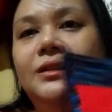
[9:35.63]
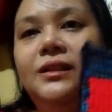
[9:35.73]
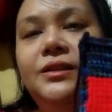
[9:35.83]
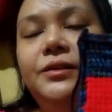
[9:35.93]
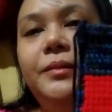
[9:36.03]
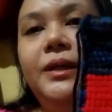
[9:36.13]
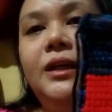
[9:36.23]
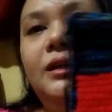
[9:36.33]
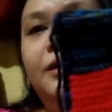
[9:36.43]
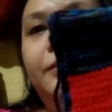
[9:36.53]
just to
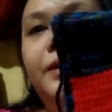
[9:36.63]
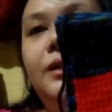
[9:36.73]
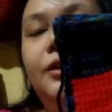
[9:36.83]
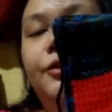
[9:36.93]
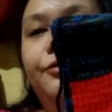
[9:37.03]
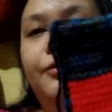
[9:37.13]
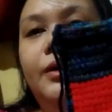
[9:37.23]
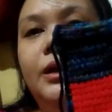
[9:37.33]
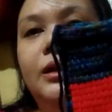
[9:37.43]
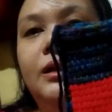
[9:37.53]
make it a bit
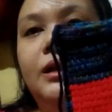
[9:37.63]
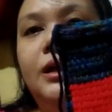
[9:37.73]
different,